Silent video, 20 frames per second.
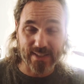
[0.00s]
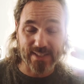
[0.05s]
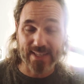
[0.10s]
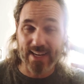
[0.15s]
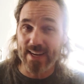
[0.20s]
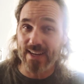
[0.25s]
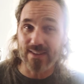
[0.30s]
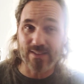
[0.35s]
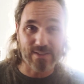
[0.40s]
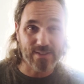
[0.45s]
The
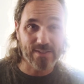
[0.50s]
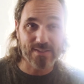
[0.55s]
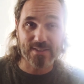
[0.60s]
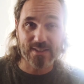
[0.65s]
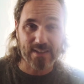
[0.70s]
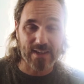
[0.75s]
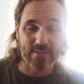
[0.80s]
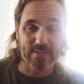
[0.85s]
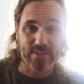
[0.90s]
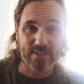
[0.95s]

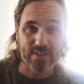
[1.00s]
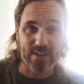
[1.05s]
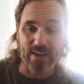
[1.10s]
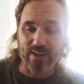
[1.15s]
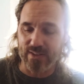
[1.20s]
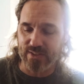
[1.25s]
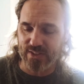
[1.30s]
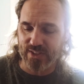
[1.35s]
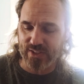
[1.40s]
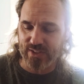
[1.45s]
titles of the
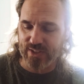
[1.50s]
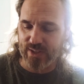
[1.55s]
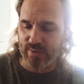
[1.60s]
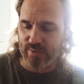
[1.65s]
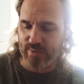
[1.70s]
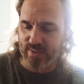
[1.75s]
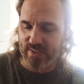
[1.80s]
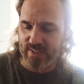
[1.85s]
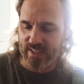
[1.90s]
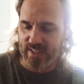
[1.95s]
songs just
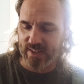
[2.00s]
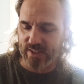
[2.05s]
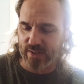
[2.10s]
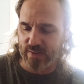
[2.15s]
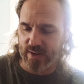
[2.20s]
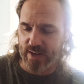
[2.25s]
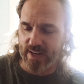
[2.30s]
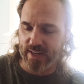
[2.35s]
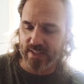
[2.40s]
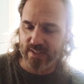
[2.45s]
don't stick the
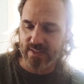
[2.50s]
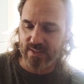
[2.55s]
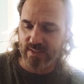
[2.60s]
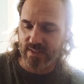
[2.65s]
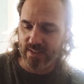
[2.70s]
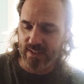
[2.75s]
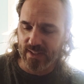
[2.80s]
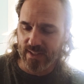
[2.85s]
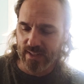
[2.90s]
greatest.